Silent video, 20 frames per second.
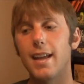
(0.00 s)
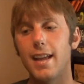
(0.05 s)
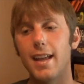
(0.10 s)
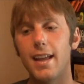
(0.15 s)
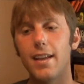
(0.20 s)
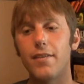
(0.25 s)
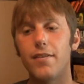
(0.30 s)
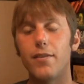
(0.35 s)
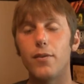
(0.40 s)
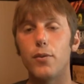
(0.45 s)

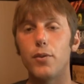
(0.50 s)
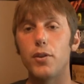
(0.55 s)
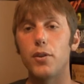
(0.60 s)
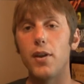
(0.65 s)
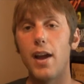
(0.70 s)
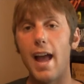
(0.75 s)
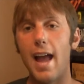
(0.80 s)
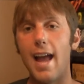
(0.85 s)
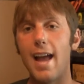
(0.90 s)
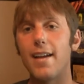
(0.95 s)
If you
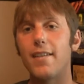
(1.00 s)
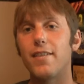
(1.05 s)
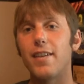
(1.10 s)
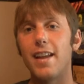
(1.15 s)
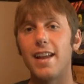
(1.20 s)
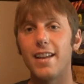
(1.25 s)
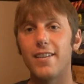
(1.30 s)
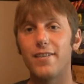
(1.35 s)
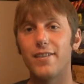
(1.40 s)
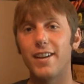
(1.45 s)

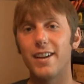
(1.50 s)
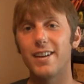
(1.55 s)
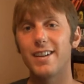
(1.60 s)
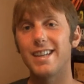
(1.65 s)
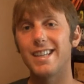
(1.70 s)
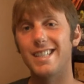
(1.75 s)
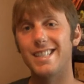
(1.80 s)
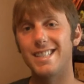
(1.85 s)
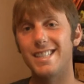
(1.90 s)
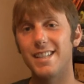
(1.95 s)
have a
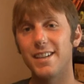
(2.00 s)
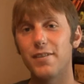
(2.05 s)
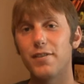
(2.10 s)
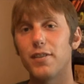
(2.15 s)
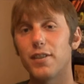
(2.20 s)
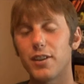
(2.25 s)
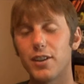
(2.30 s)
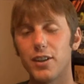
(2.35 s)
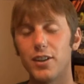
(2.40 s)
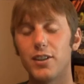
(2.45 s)
very
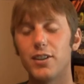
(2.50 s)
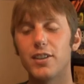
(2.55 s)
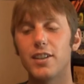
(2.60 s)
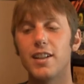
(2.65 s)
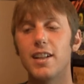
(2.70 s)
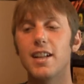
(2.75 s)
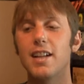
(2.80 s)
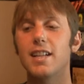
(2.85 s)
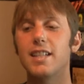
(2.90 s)
difficult